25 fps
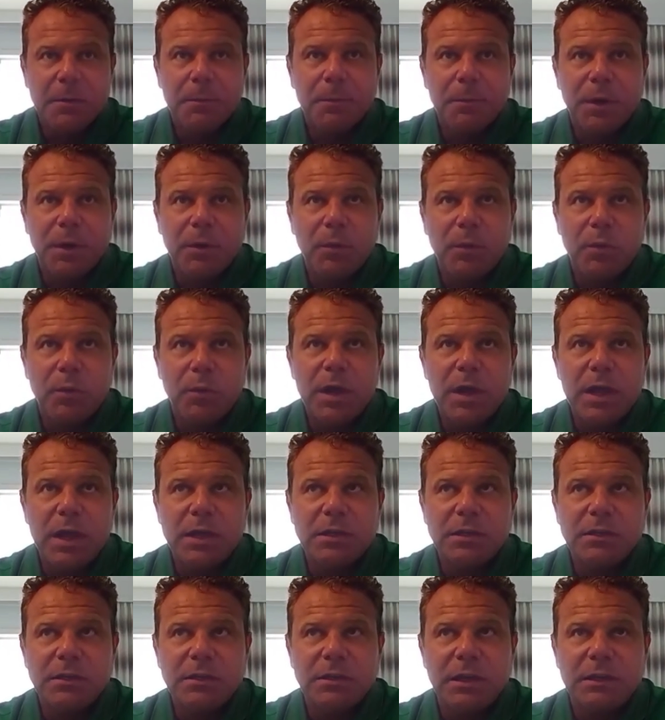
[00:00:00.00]
But
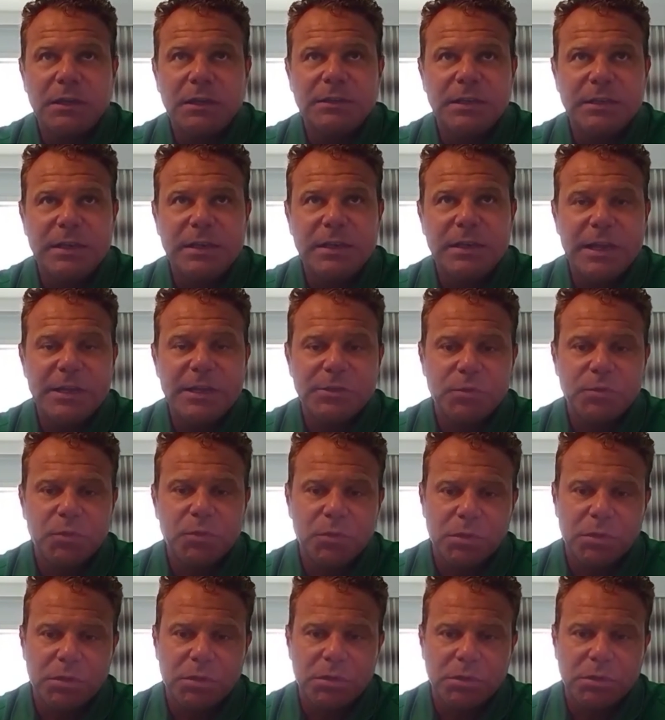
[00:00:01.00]
when in today's
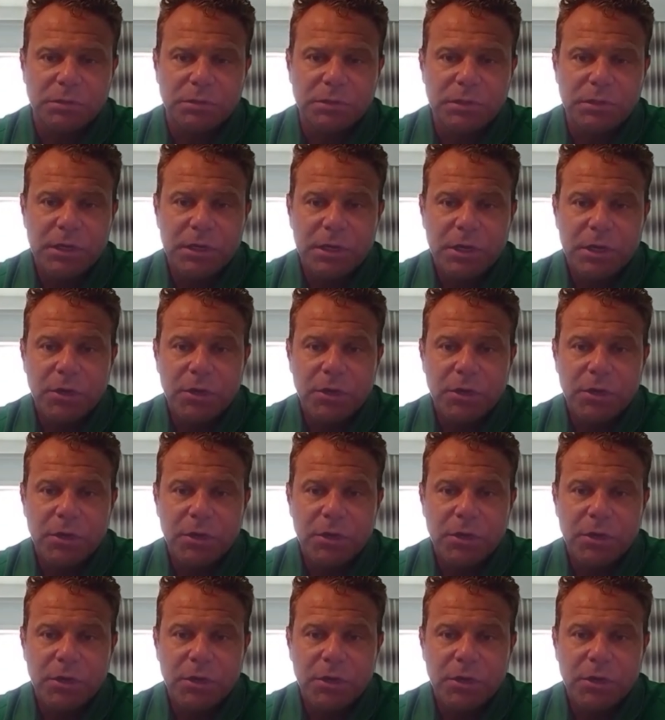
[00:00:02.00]
world,